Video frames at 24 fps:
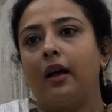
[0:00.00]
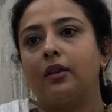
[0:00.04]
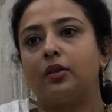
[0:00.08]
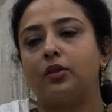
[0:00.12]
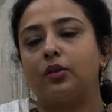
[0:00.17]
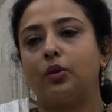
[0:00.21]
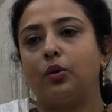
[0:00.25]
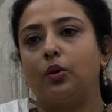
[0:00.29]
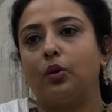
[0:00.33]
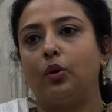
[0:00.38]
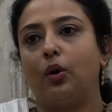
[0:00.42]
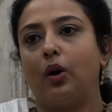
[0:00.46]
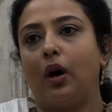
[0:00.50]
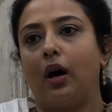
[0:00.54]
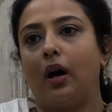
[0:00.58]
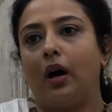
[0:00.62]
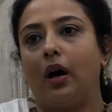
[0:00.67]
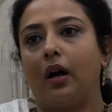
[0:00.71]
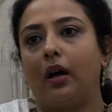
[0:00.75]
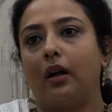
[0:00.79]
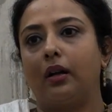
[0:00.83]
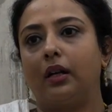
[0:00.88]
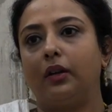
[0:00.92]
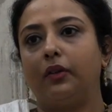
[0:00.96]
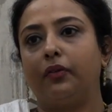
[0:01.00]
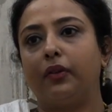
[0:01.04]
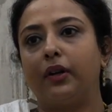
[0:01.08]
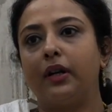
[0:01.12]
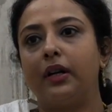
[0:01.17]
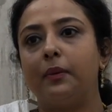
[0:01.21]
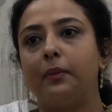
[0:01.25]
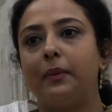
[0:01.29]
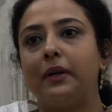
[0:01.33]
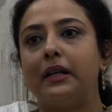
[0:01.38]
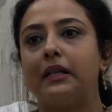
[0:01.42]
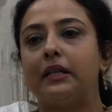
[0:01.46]
So, uh,
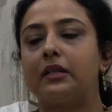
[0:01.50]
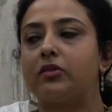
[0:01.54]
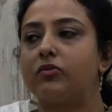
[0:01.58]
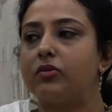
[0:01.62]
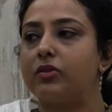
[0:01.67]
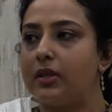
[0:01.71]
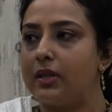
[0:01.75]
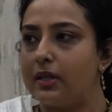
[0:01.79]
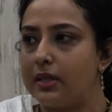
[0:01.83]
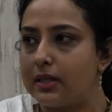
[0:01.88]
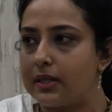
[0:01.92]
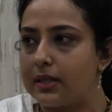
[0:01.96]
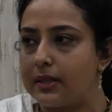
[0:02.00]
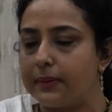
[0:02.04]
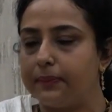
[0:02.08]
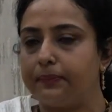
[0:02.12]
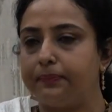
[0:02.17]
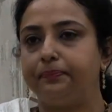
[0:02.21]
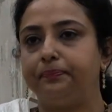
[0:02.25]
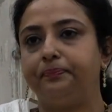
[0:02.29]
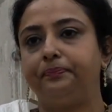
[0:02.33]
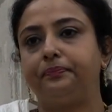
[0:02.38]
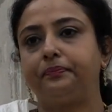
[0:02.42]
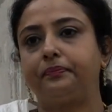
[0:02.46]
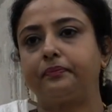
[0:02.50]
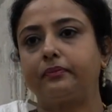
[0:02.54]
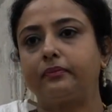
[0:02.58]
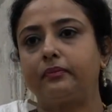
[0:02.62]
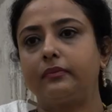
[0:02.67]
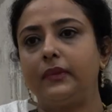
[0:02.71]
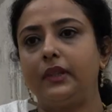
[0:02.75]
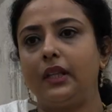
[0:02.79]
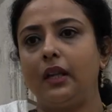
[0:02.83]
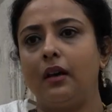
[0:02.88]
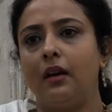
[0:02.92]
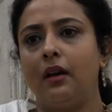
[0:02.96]
different ministries
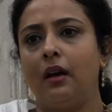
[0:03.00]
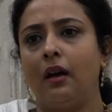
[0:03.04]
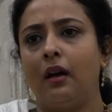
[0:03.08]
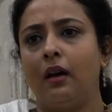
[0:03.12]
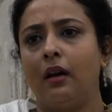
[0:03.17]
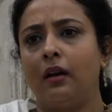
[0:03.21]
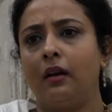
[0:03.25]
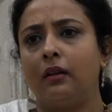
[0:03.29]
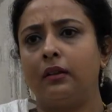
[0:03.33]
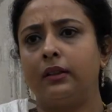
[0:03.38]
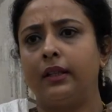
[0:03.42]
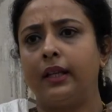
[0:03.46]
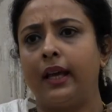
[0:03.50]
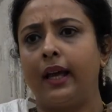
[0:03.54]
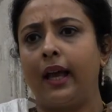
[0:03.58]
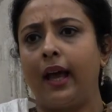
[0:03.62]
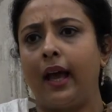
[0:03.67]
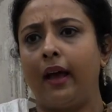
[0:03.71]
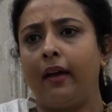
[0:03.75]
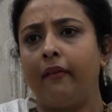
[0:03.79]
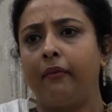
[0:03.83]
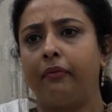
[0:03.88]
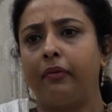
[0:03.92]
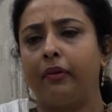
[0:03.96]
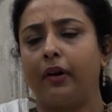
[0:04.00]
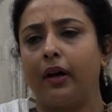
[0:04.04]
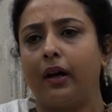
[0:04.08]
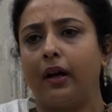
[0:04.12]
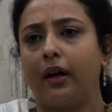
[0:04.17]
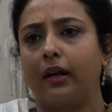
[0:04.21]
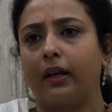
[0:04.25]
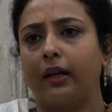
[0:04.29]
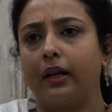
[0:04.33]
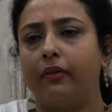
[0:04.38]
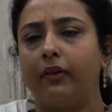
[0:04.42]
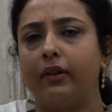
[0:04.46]
uh, they have
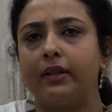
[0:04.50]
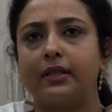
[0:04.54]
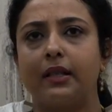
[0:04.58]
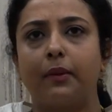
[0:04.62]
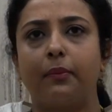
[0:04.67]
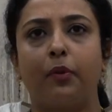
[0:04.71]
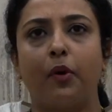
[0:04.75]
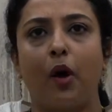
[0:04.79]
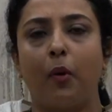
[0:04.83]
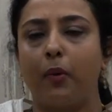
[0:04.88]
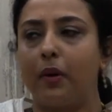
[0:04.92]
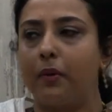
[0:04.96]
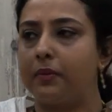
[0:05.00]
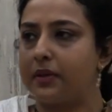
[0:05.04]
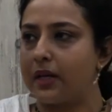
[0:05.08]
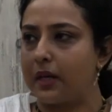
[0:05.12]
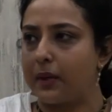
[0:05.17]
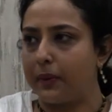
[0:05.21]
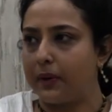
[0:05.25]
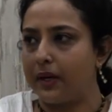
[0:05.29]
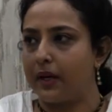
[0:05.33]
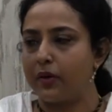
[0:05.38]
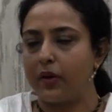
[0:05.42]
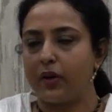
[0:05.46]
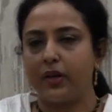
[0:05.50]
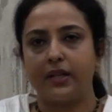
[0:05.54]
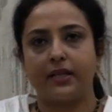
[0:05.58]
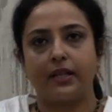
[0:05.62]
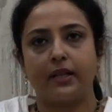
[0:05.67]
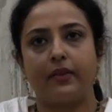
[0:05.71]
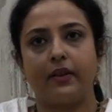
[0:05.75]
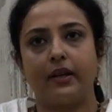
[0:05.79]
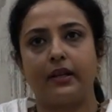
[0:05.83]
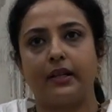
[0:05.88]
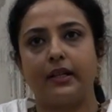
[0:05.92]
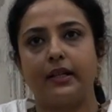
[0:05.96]
uh, given some problem statement in twenty
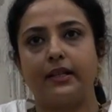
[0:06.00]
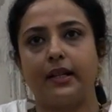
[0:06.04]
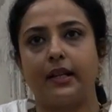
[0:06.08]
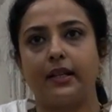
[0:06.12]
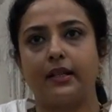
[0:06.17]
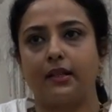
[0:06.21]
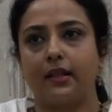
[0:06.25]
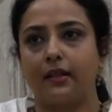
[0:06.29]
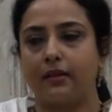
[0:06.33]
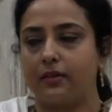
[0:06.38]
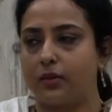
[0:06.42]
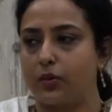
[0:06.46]
seventeen and the